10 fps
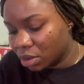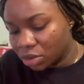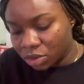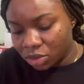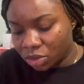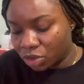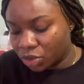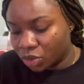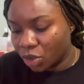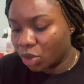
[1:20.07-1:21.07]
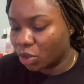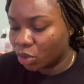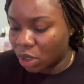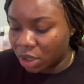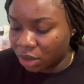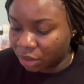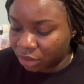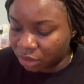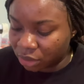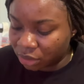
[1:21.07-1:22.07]
so
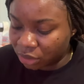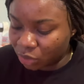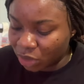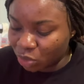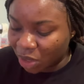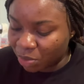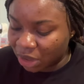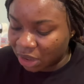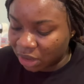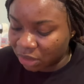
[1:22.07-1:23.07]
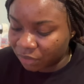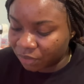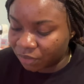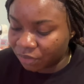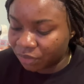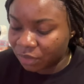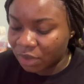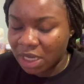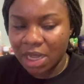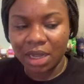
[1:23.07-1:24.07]
where do i begin
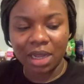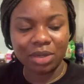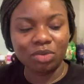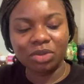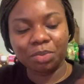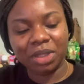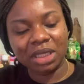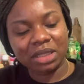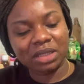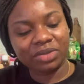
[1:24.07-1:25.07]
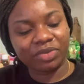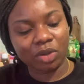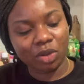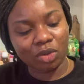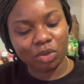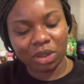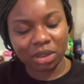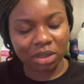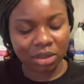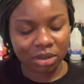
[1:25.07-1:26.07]
i don't want to begin this vlog
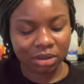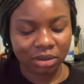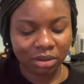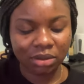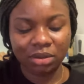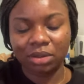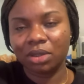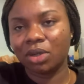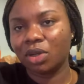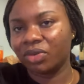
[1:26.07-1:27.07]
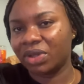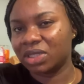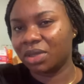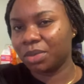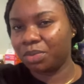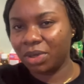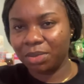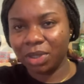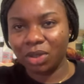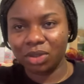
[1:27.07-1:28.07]
with all of us i'm
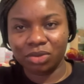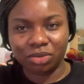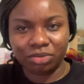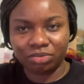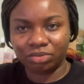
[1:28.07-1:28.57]
probably going to